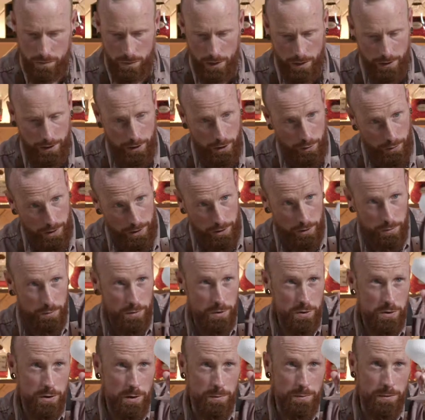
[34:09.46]
And then you end up
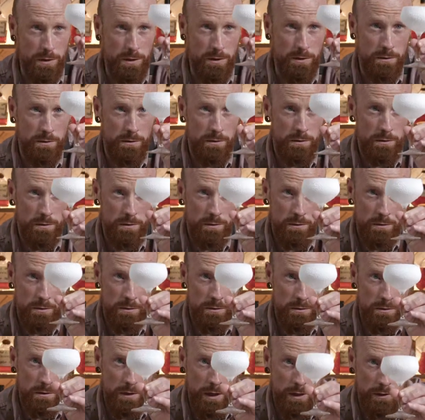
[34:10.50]
with something
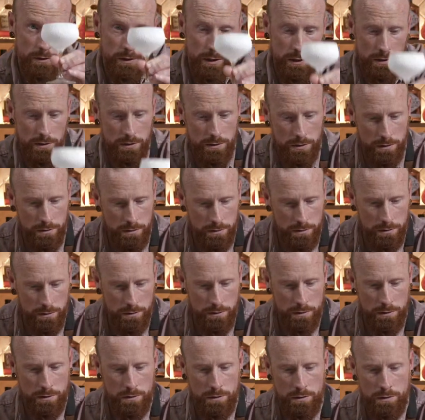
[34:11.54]
like this.
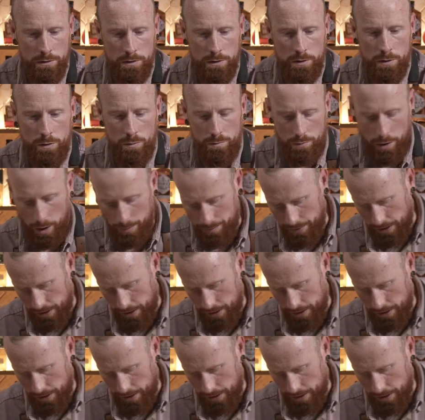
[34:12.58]
Pop